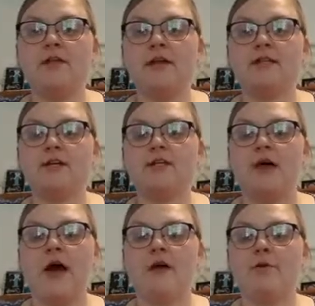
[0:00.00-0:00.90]
That tells you
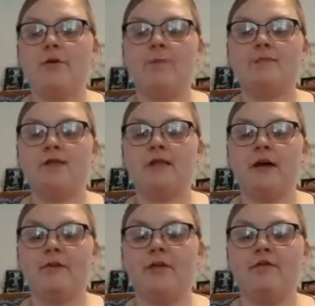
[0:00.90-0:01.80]
how I prepped it.
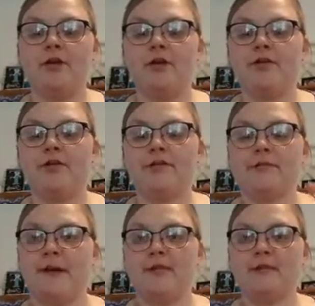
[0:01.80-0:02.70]
I made a video of all the
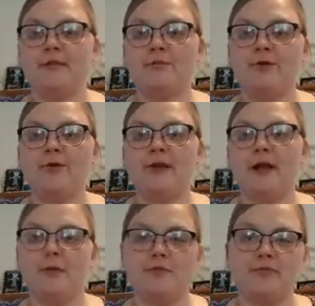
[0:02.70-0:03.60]
spices I put in there.
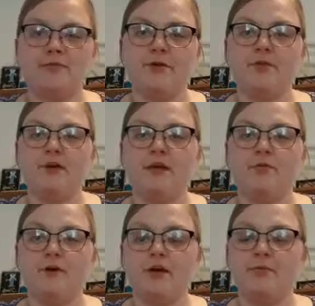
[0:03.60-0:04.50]
How much I put in there.
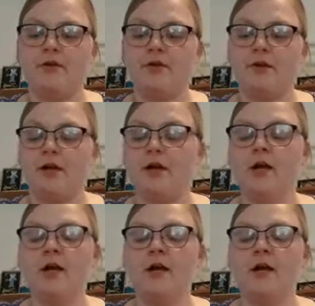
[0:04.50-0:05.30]
What I put in there.